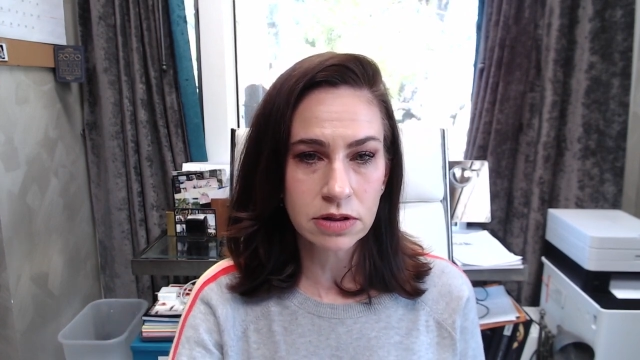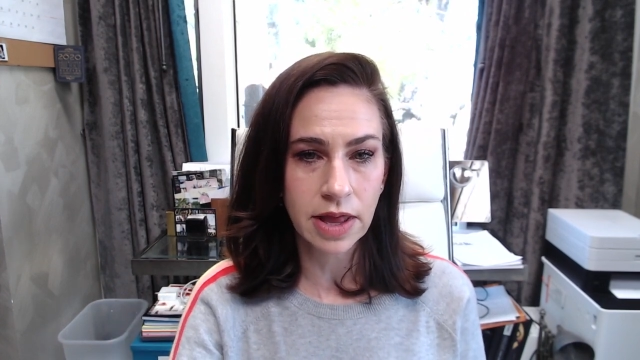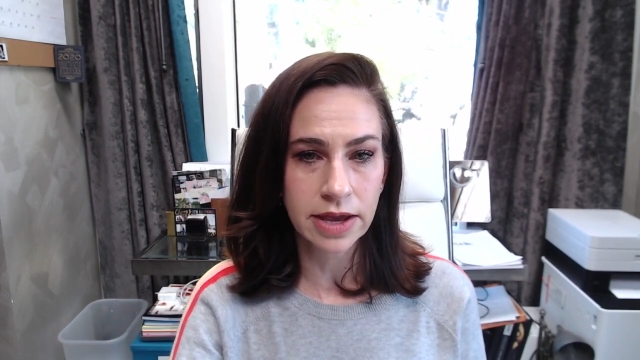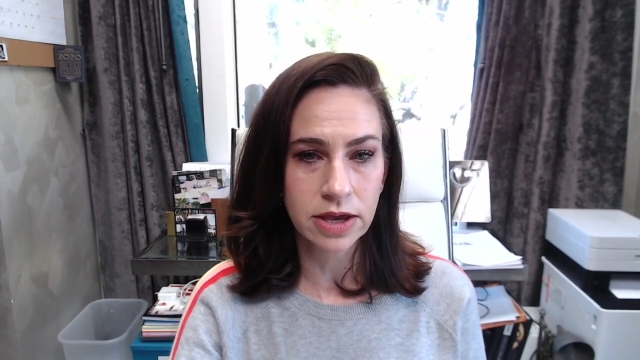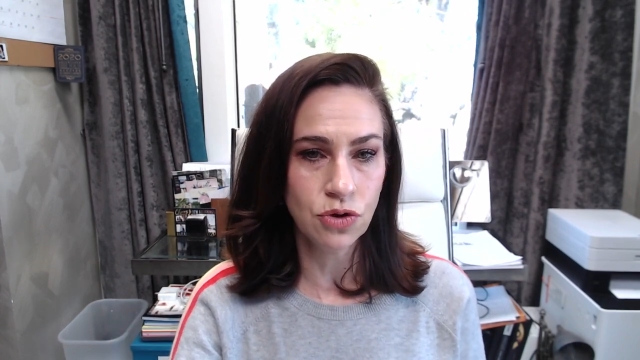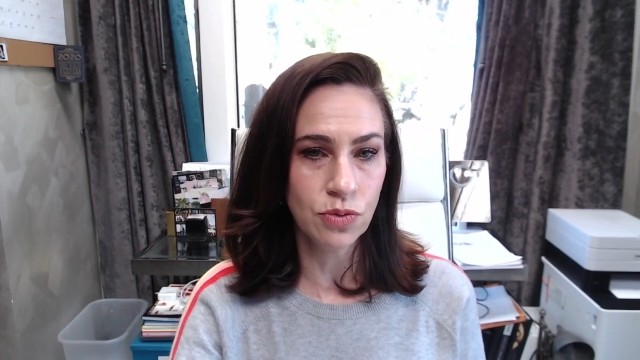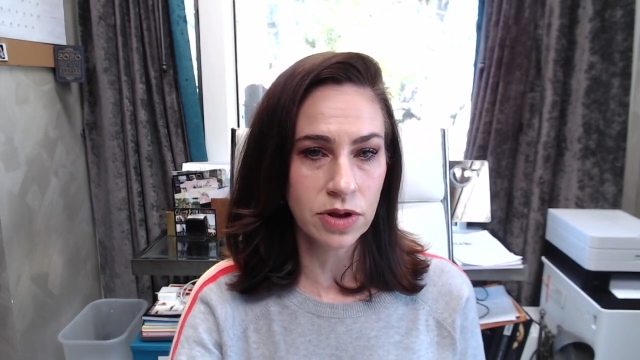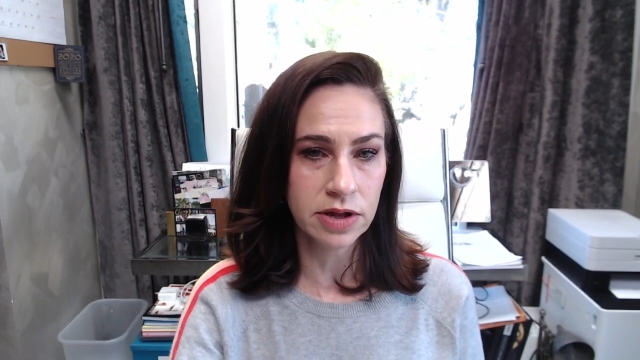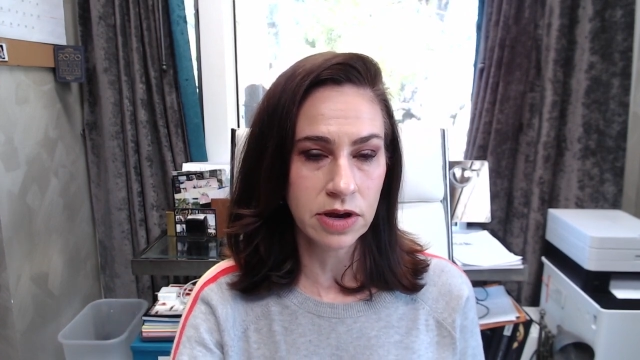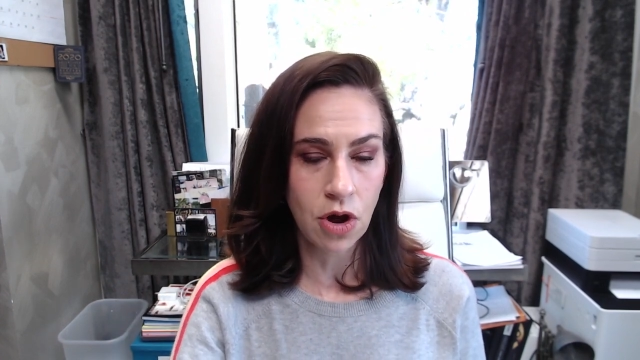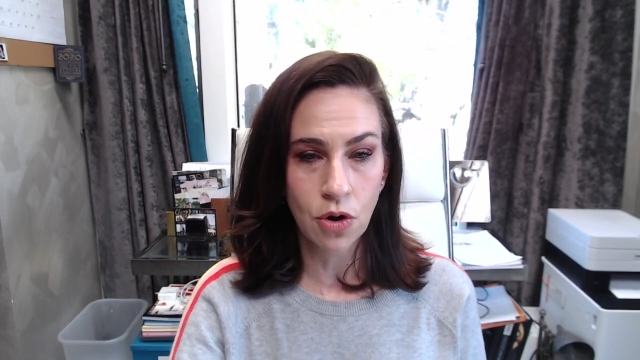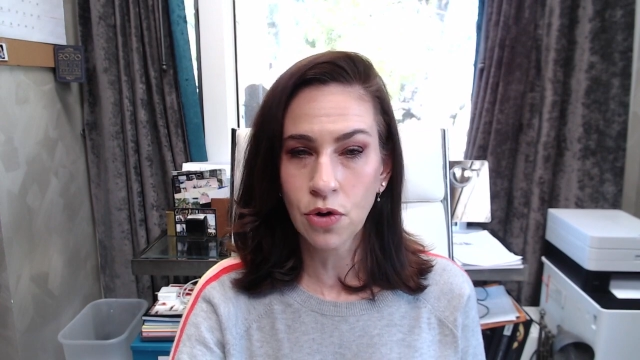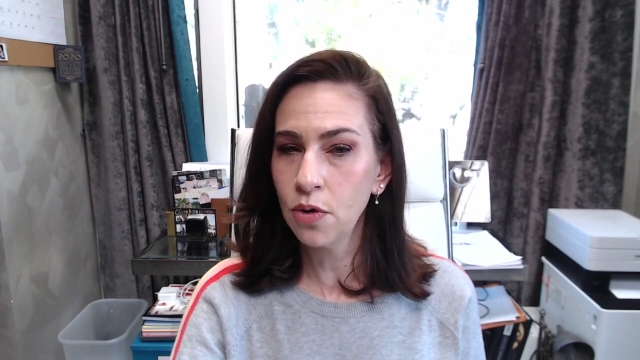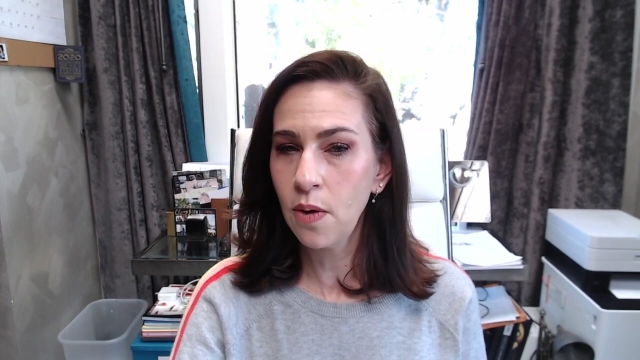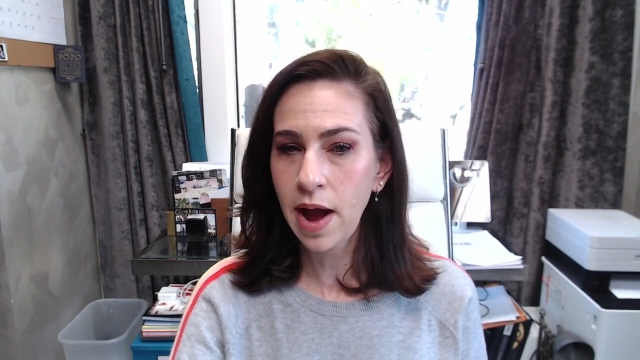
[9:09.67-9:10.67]
like you really
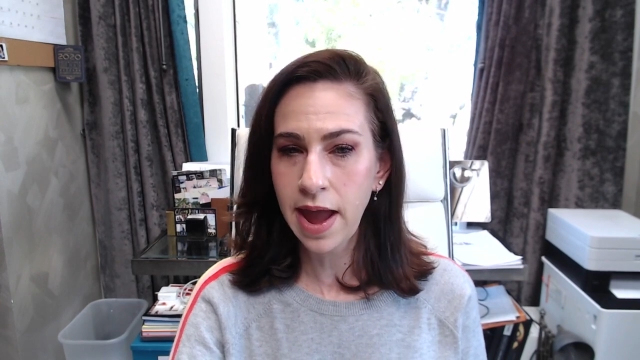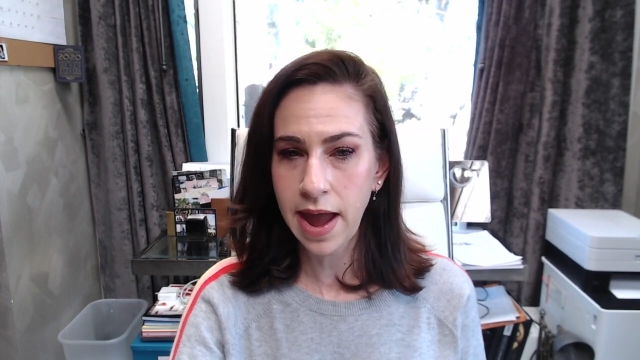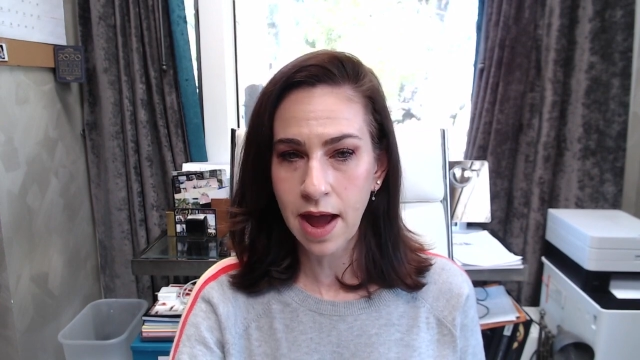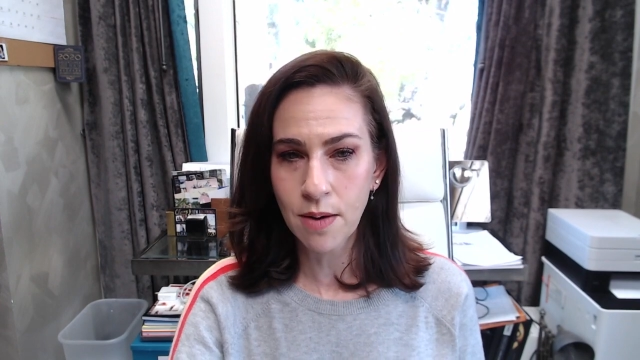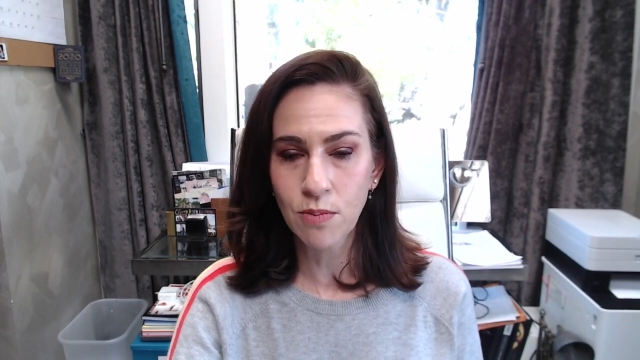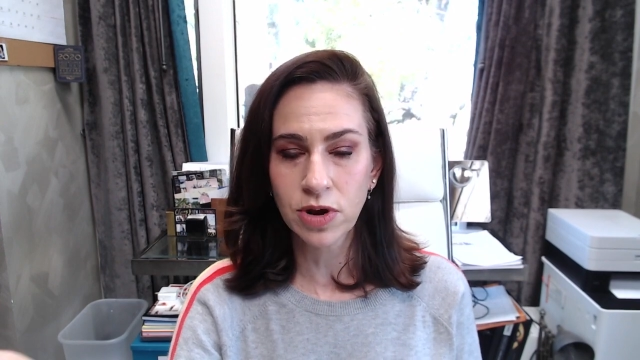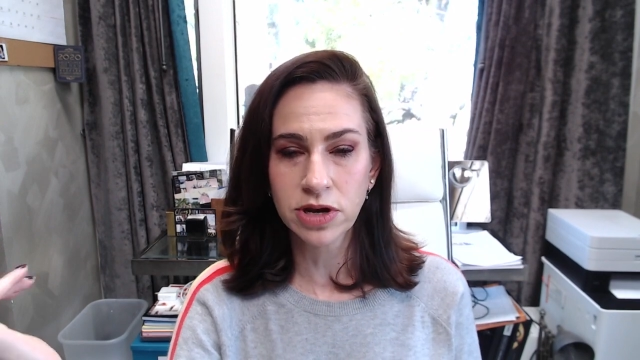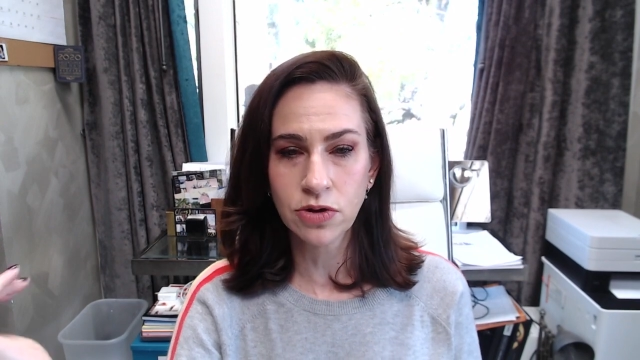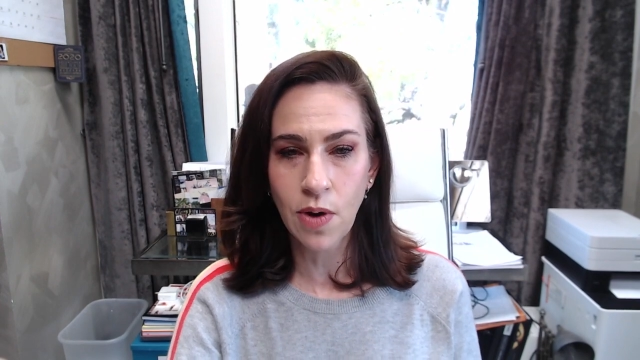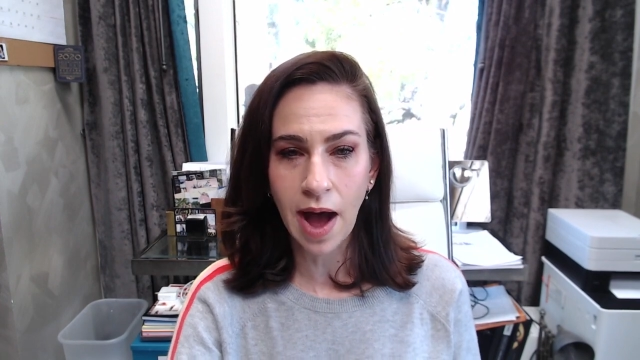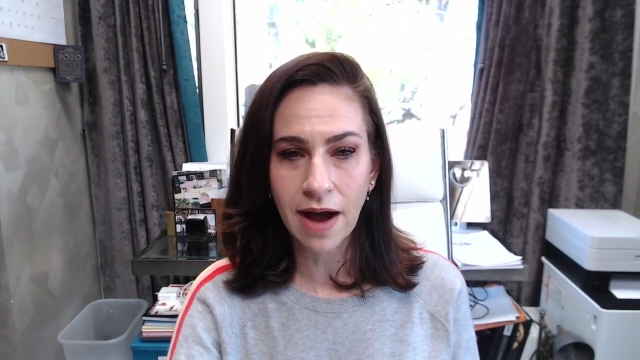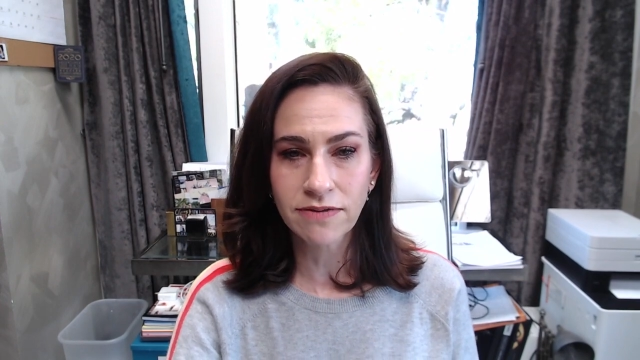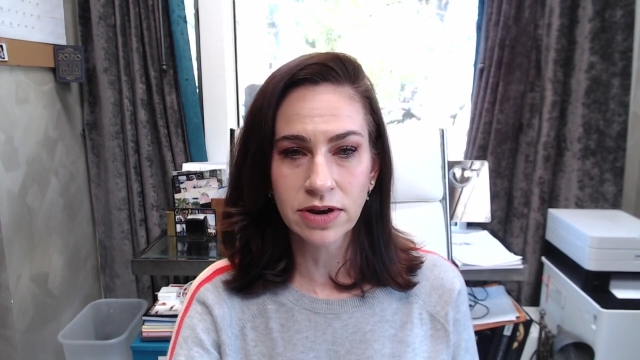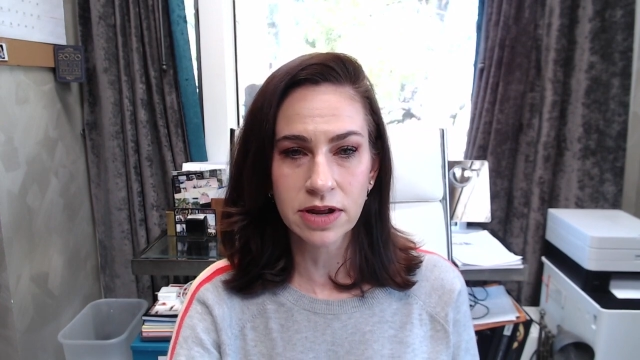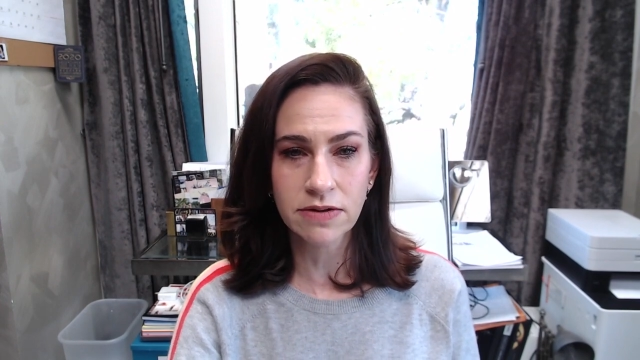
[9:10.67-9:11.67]
know who I am when you haven't